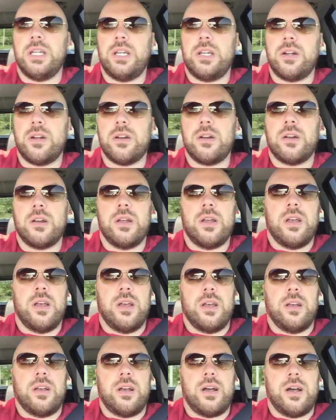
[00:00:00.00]
here
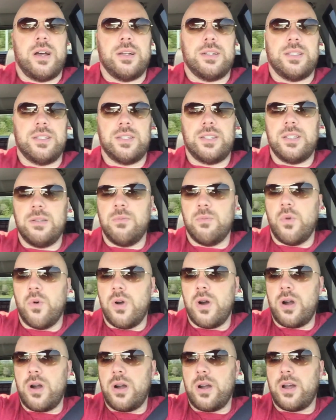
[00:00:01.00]
to see
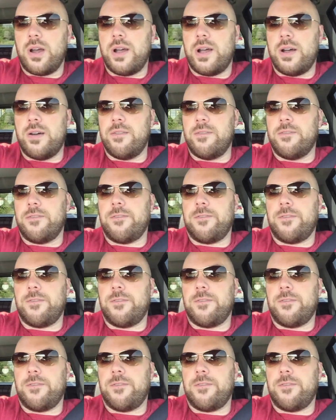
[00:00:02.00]
more of